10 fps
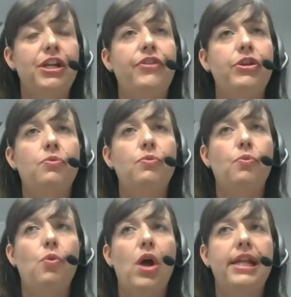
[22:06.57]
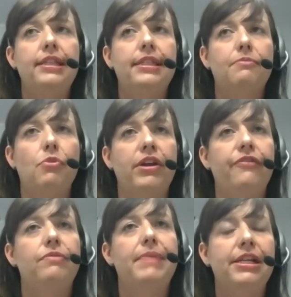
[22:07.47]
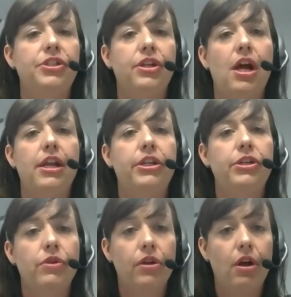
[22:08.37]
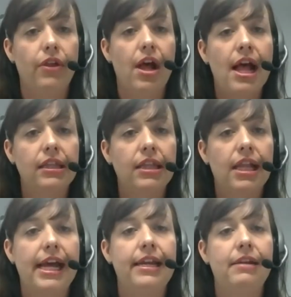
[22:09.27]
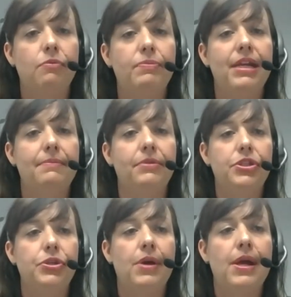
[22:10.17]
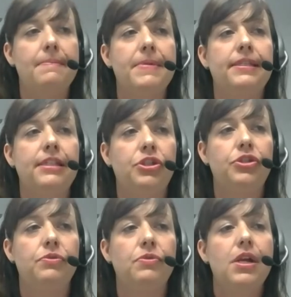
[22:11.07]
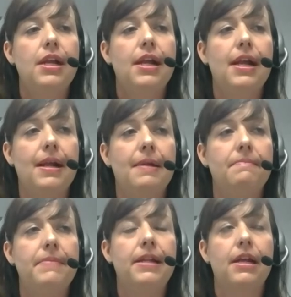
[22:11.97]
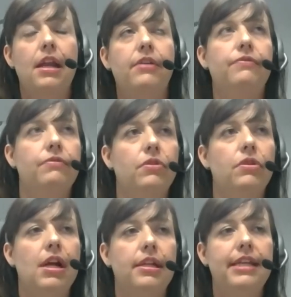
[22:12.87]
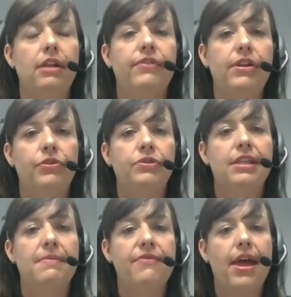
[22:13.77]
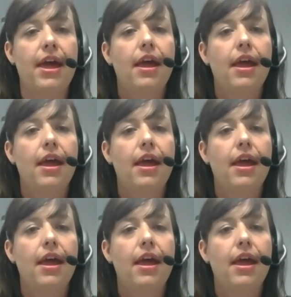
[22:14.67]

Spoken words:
If you want more information on, you can call the hotline and we'll be able to assist you in kind of delving through some of that.